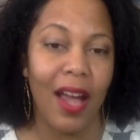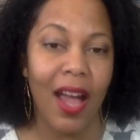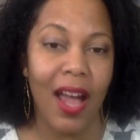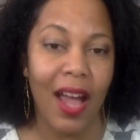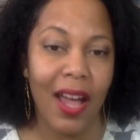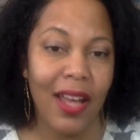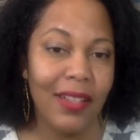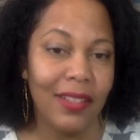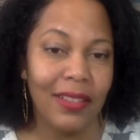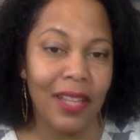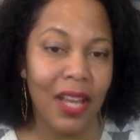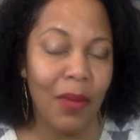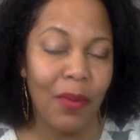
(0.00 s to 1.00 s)
I
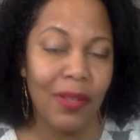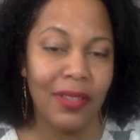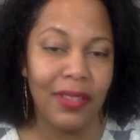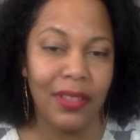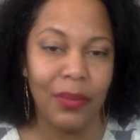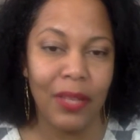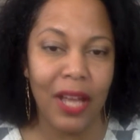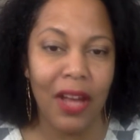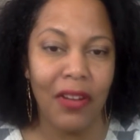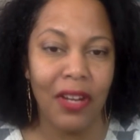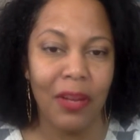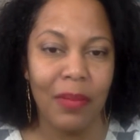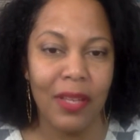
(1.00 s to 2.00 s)
just can't wait to see what the
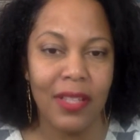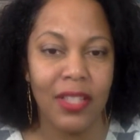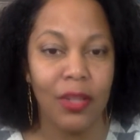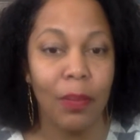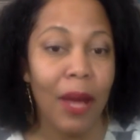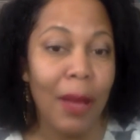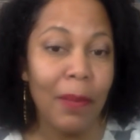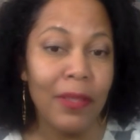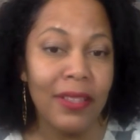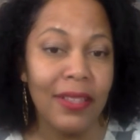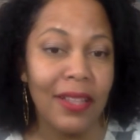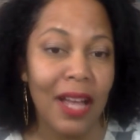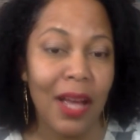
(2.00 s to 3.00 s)
outcome is. So pop
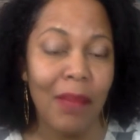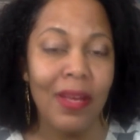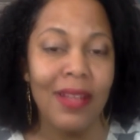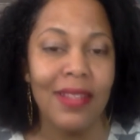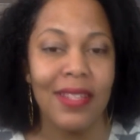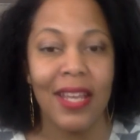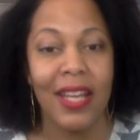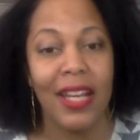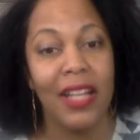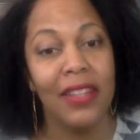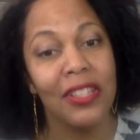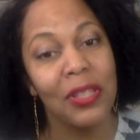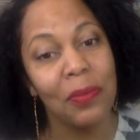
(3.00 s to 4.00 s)
into the comments and
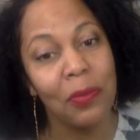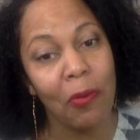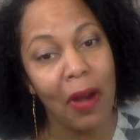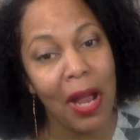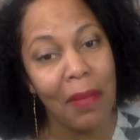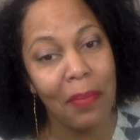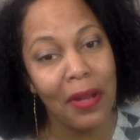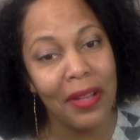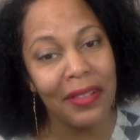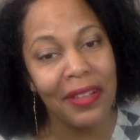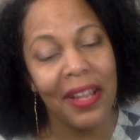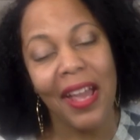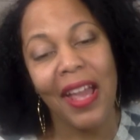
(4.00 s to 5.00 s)
hit the subscribe
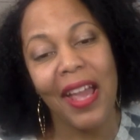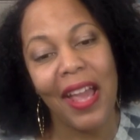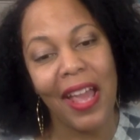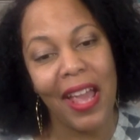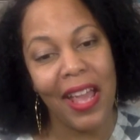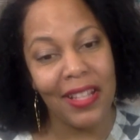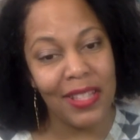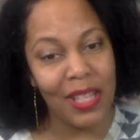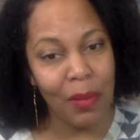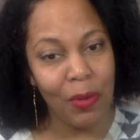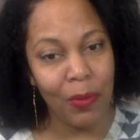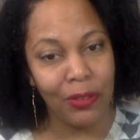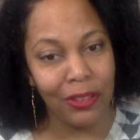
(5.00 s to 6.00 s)
button and tell
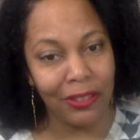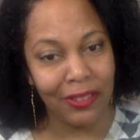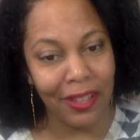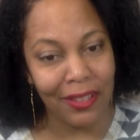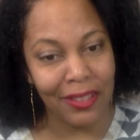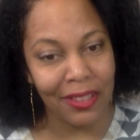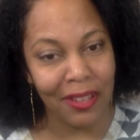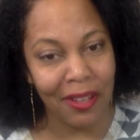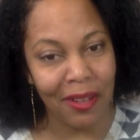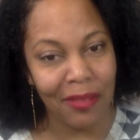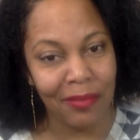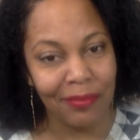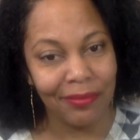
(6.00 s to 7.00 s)
me what your thoughts
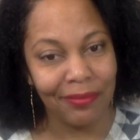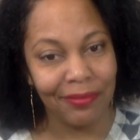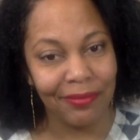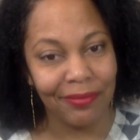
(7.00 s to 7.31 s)
are.